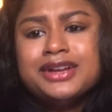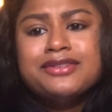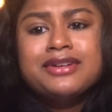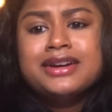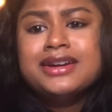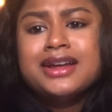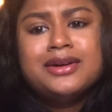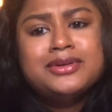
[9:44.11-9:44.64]

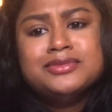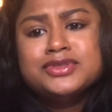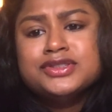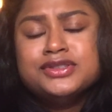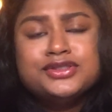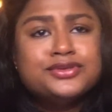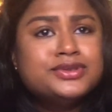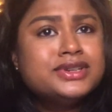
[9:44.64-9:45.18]
Right now, I'm just
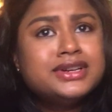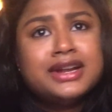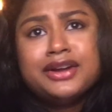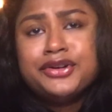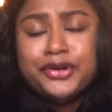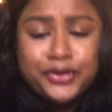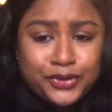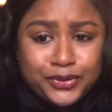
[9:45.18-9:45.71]
doing it at
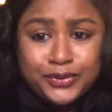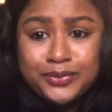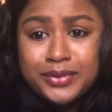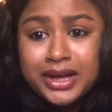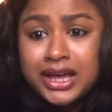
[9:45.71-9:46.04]
home,